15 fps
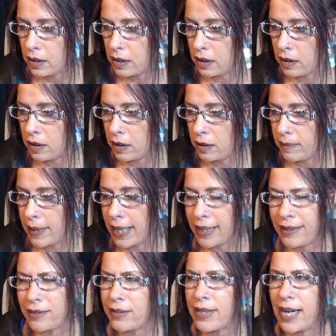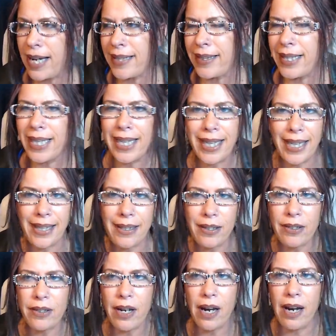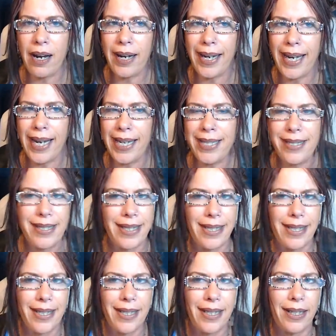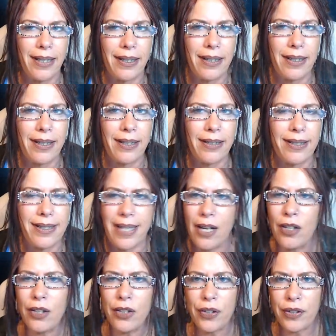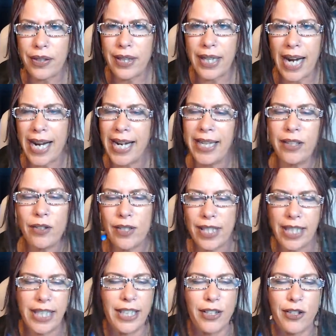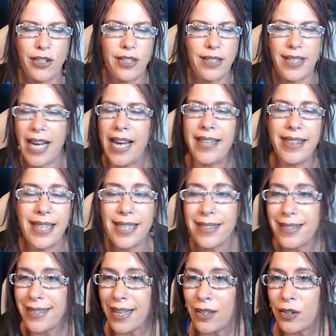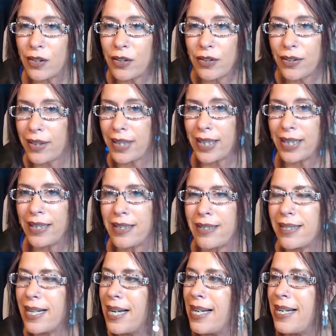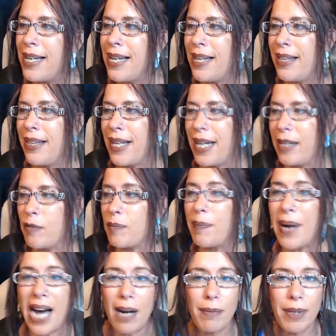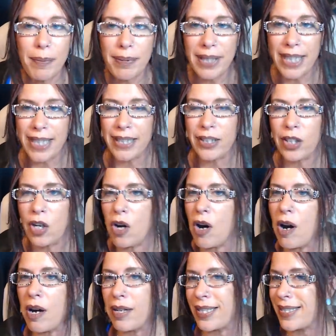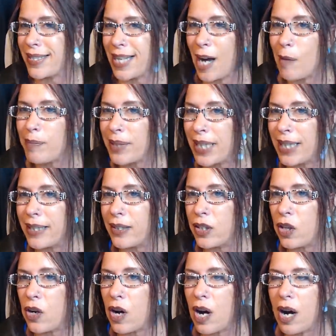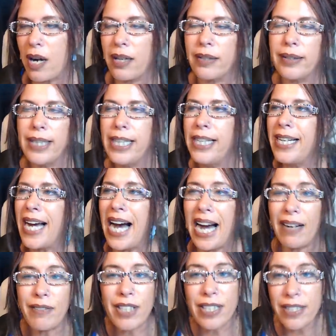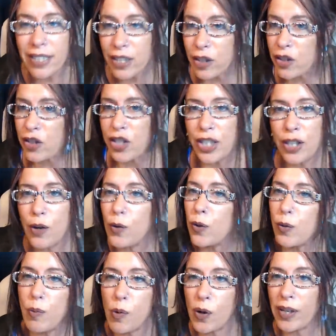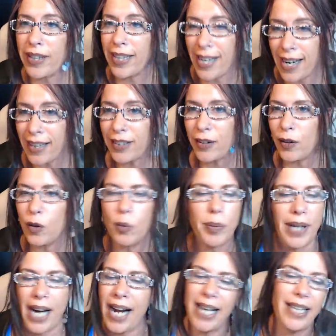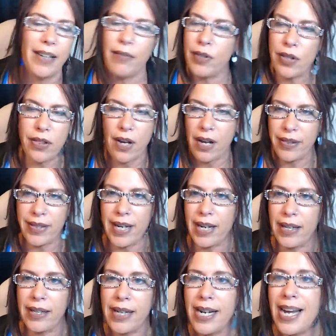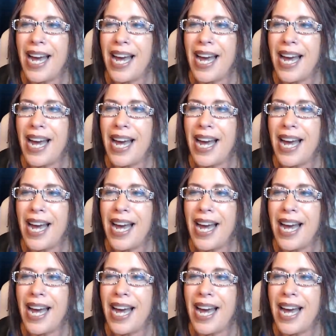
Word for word: Um, like I think uh, KZ Zellner. Th- I hate using initials. I think Zellner thinks that Bobby planted the car or Scott planted the car. Obviously, she knows more than I do, but I never thought that.